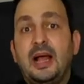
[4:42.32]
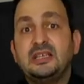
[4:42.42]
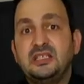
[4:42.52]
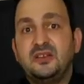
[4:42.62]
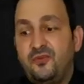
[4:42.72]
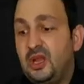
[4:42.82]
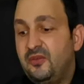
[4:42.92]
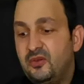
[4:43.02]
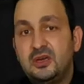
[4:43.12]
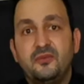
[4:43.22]
acid
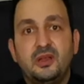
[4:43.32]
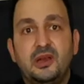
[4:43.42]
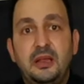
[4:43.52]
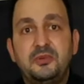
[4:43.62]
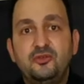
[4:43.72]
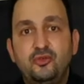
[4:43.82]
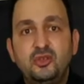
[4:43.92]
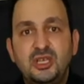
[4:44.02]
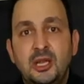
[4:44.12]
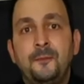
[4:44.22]
flavor of the lemon
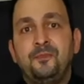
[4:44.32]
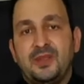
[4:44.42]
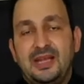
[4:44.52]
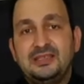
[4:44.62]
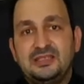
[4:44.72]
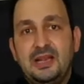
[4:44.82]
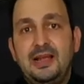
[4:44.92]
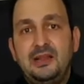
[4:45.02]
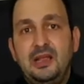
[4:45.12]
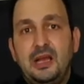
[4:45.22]
juice and
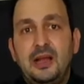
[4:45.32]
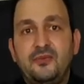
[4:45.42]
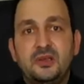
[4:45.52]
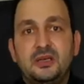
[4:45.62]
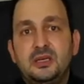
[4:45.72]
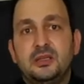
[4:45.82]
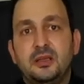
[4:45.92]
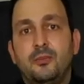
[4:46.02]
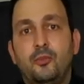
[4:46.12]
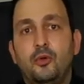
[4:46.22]
slightly after
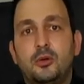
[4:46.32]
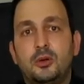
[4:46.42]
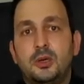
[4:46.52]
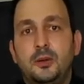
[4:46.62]
the more